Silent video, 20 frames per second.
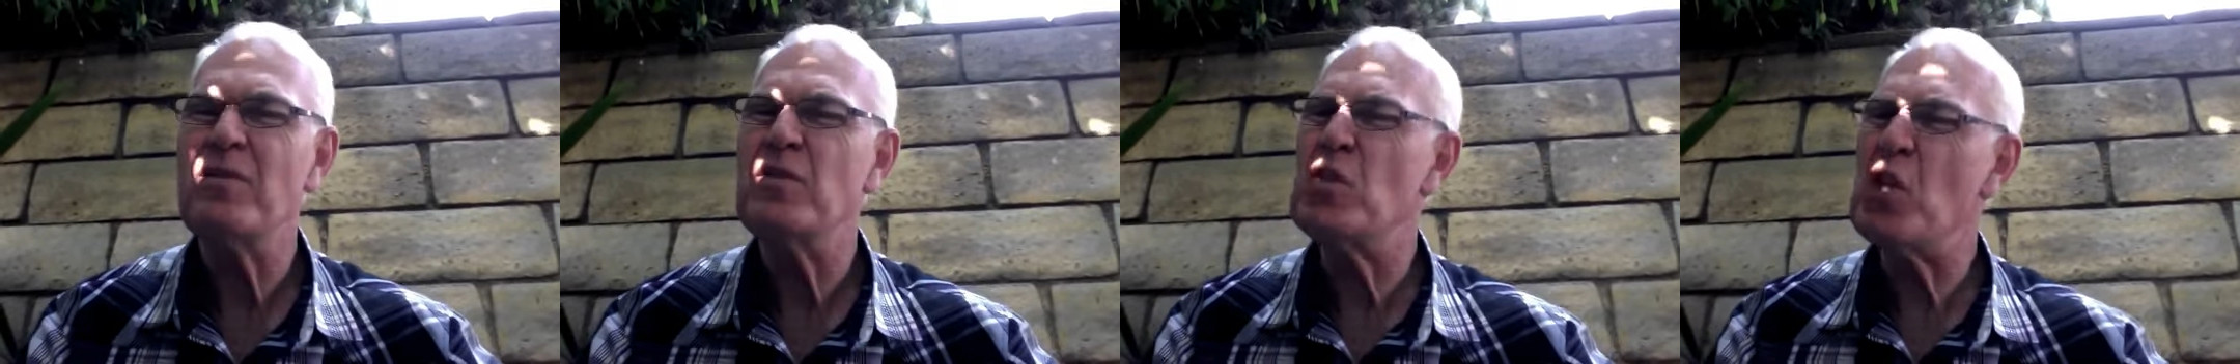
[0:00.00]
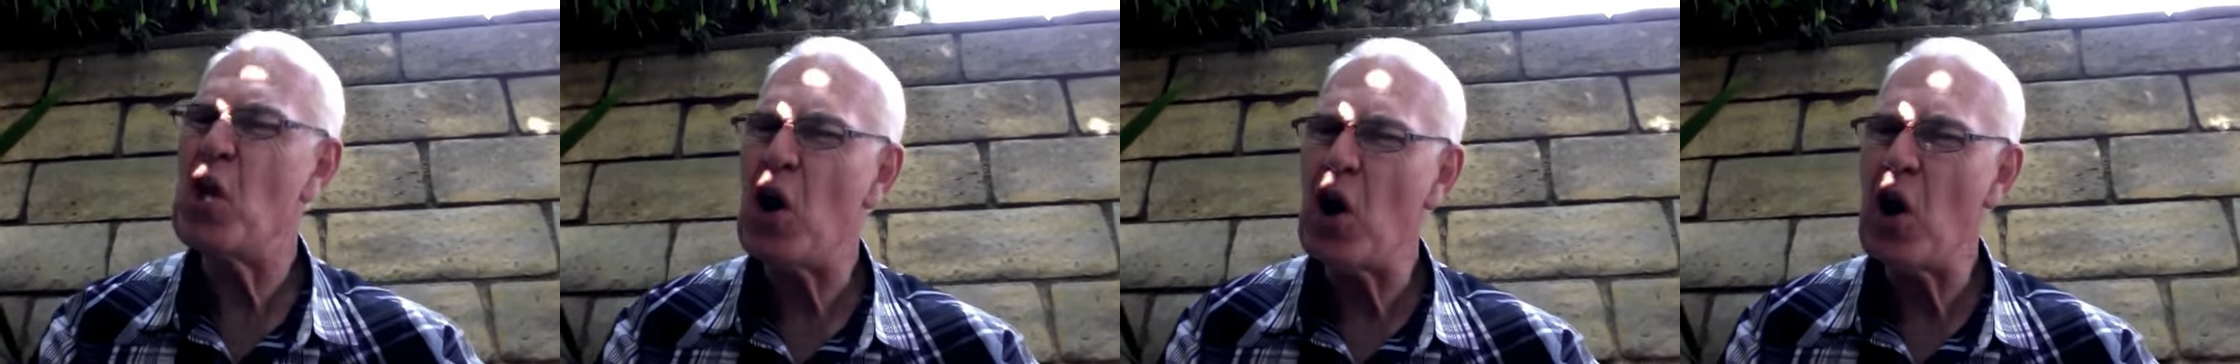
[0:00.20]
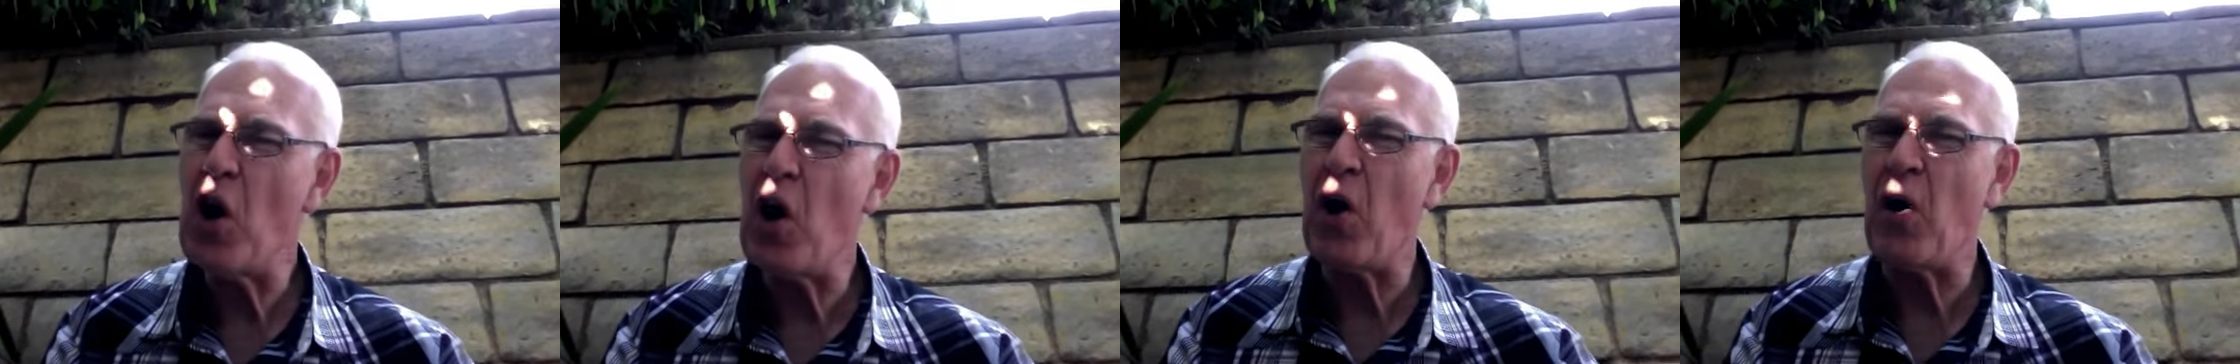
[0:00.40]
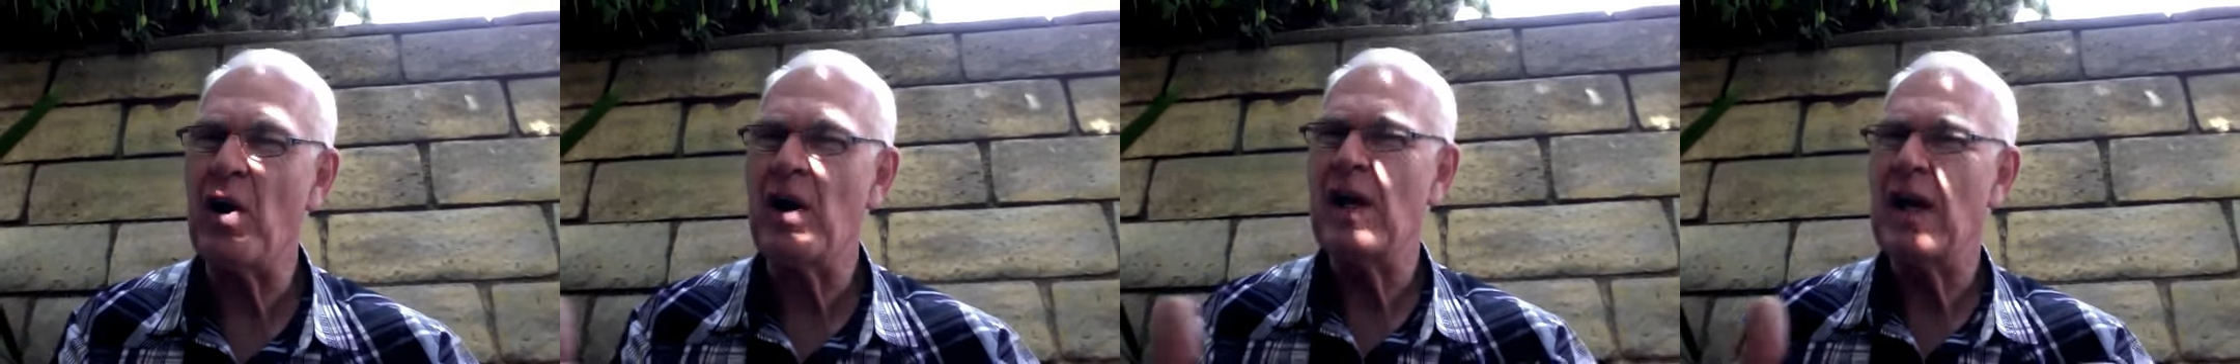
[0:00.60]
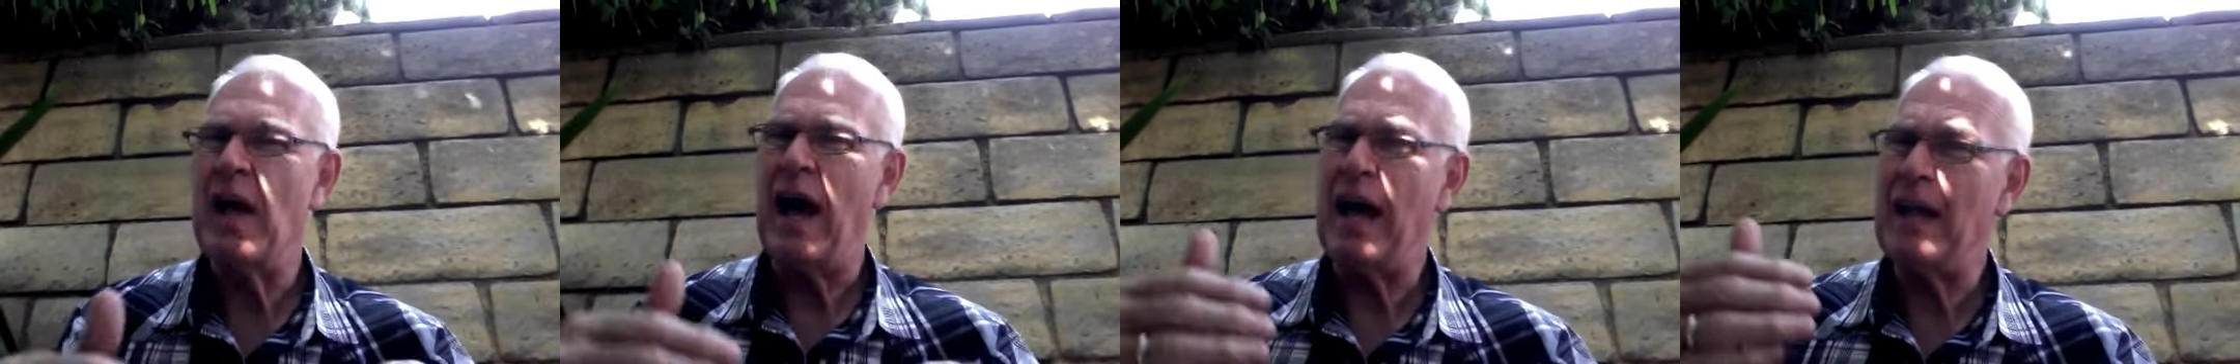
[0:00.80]
No,
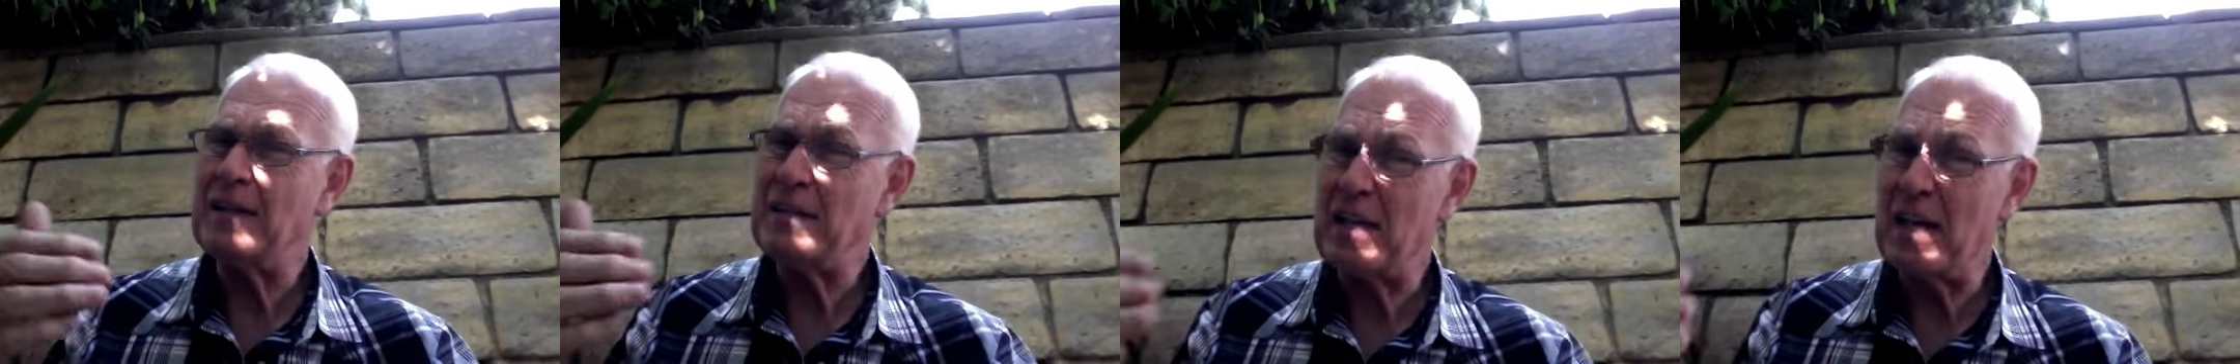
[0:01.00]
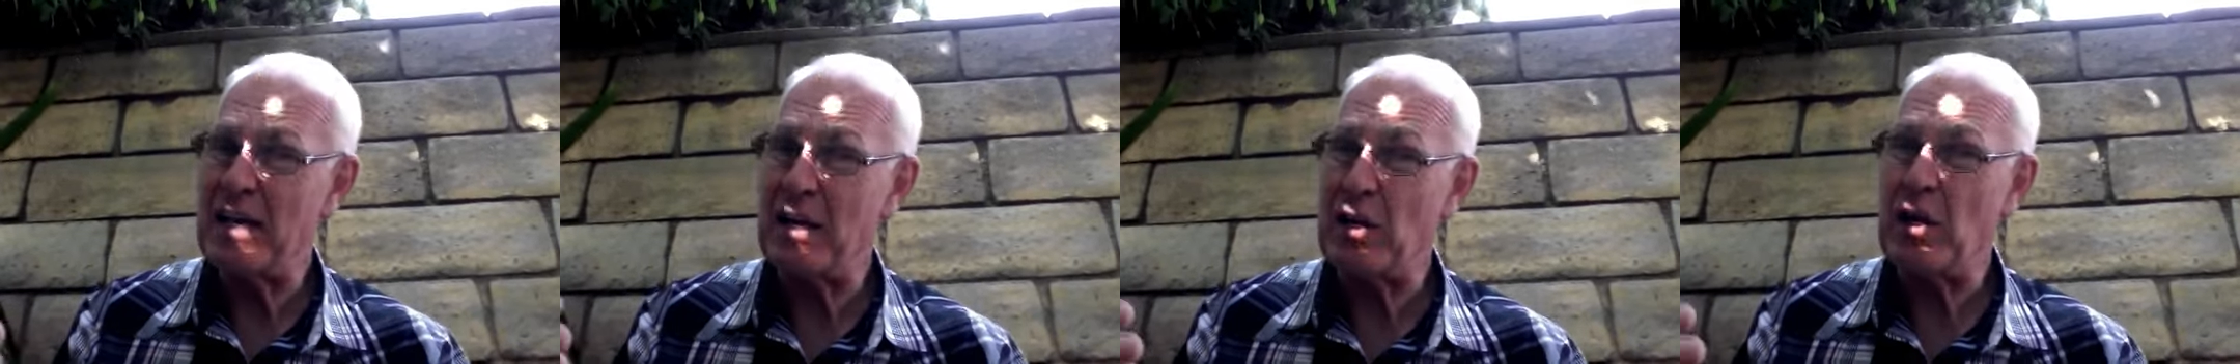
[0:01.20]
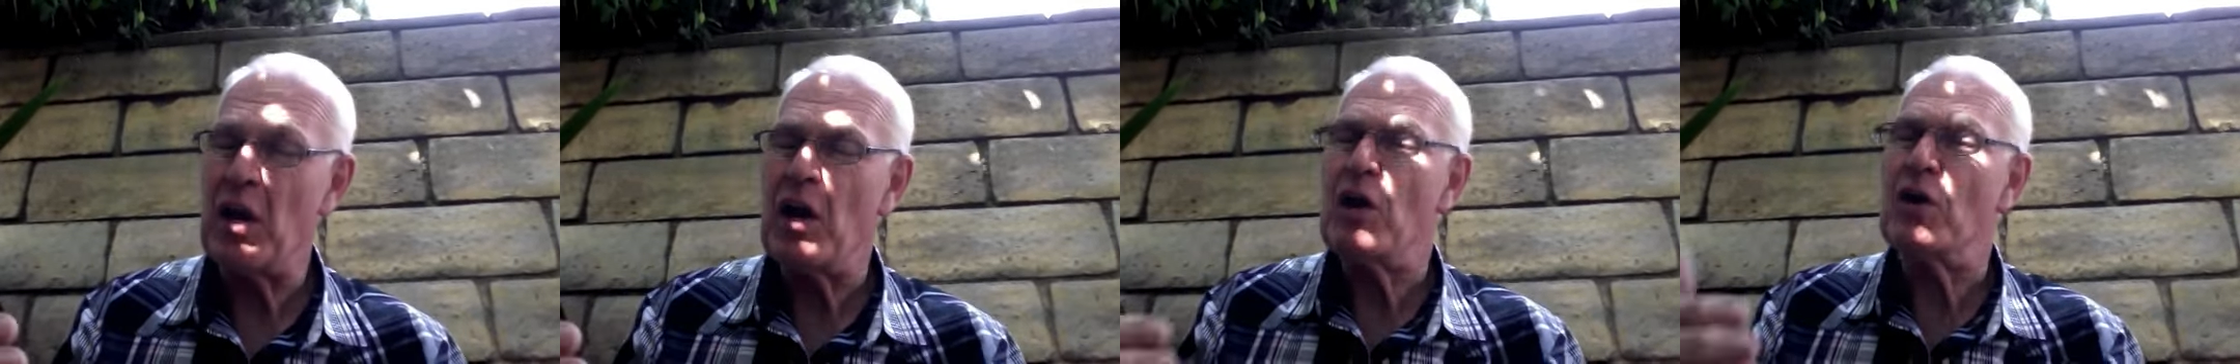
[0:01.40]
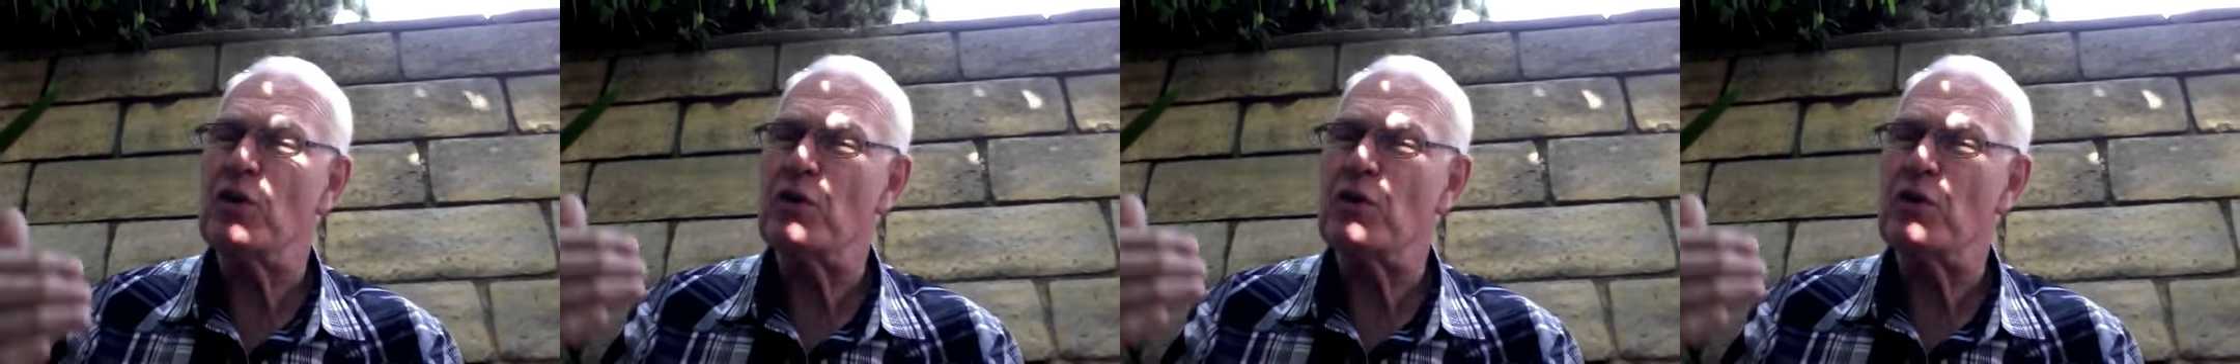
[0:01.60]
I'll tell you,